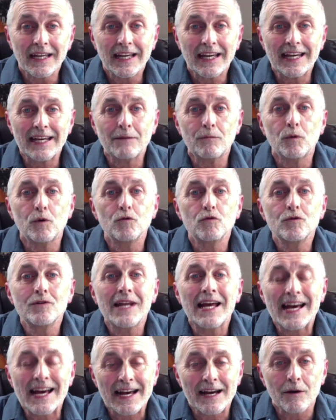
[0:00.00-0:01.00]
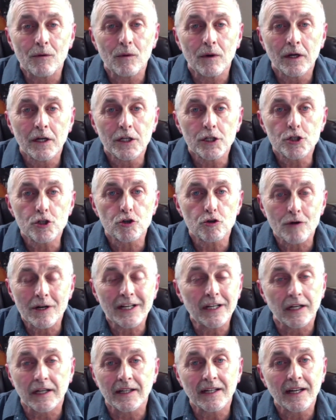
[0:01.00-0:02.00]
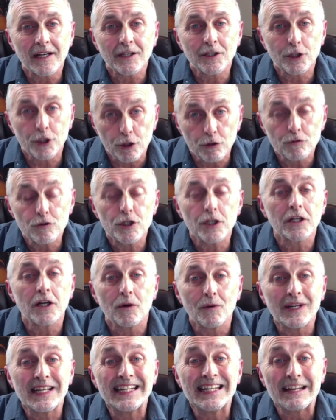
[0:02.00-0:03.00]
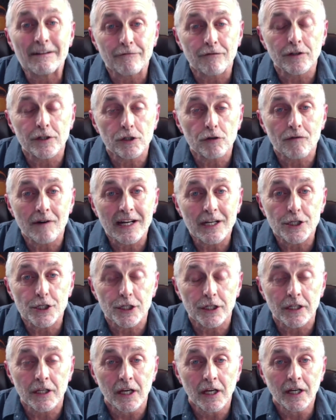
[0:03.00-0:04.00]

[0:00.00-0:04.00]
it will now trigger you to go in a different direction,